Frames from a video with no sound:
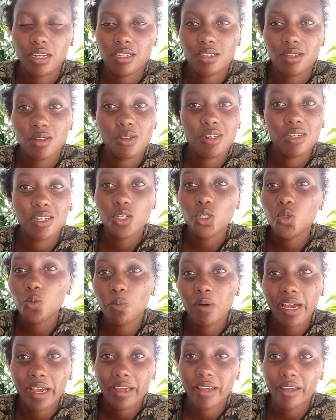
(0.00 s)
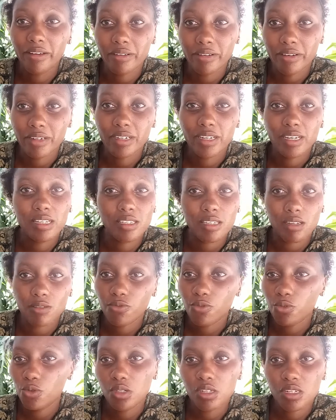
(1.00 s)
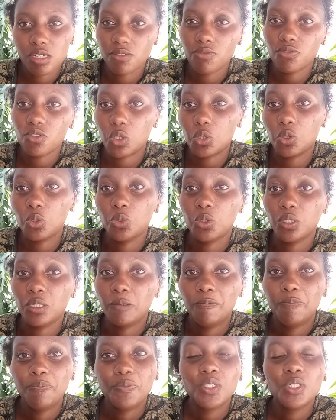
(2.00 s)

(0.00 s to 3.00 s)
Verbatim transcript: So you need to buy ingredients and food stuff to cook.